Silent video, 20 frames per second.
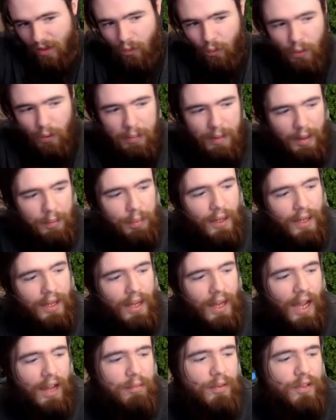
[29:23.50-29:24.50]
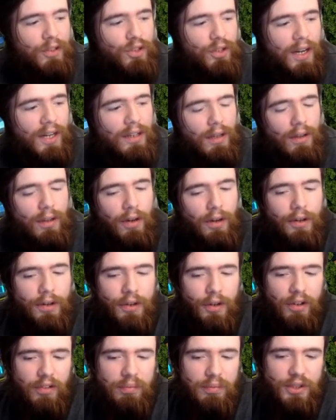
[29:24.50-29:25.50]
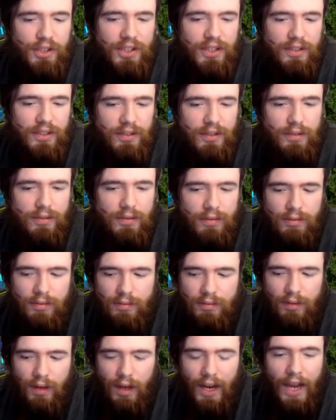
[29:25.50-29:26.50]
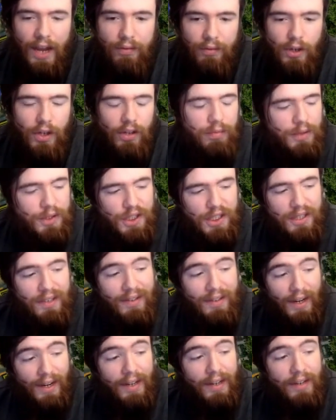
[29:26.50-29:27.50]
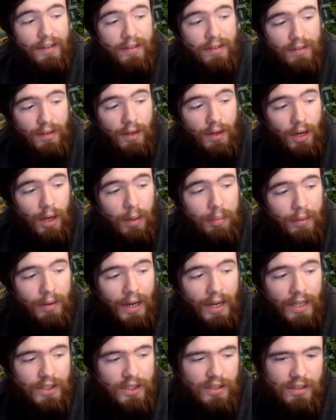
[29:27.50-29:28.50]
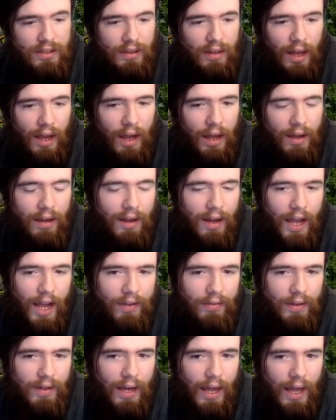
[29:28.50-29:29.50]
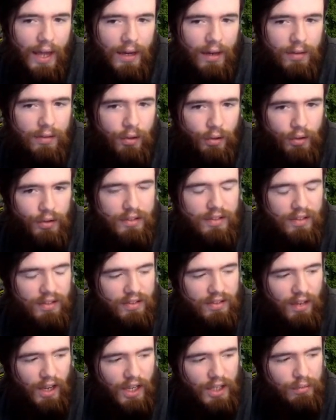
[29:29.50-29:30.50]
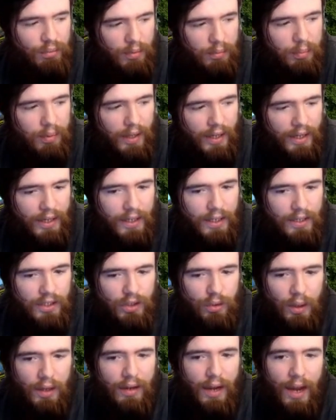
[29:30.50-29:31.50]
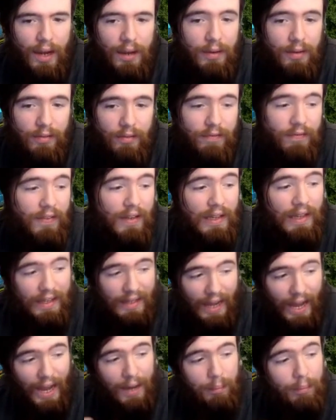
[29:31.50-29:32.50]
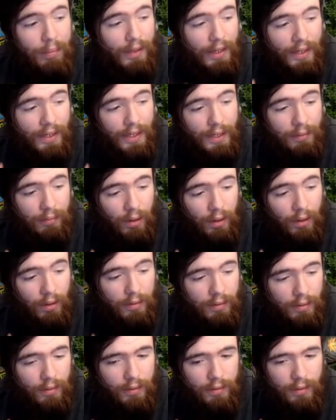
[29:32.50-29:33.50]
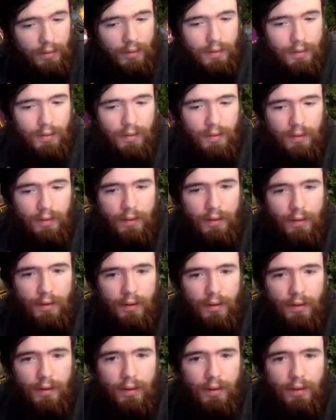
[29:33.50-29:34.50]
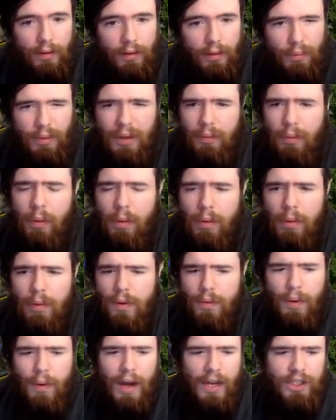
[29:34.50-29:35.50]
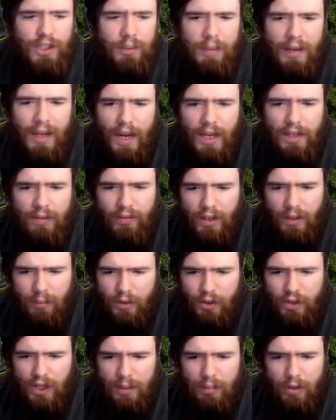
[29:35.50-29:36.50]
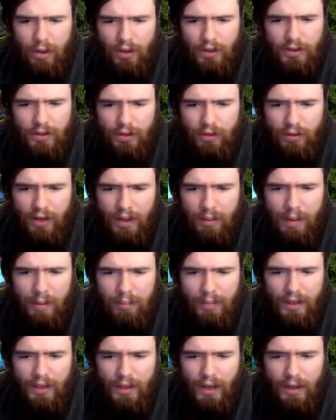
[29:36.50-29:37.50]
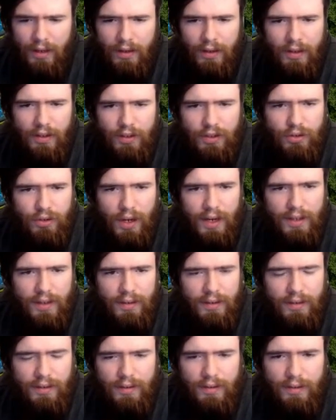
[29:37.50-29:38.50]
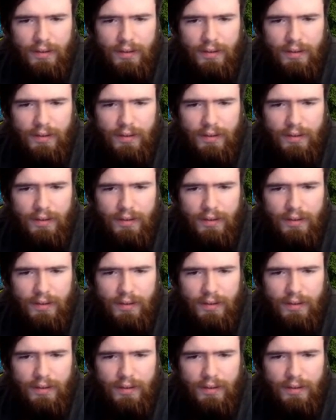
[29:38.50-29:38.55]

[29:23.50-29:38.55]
We may play it. I've been trying to learn Earth Machines. I have an Earth Machine deck set up. I just haven't had a ton of success when playing it, so I, I feel like I'm playing it wrong. Wait, whoa, whoa, whoa, I should be activating my trap cards. Crap, I'm beginning, I'm getting distracted.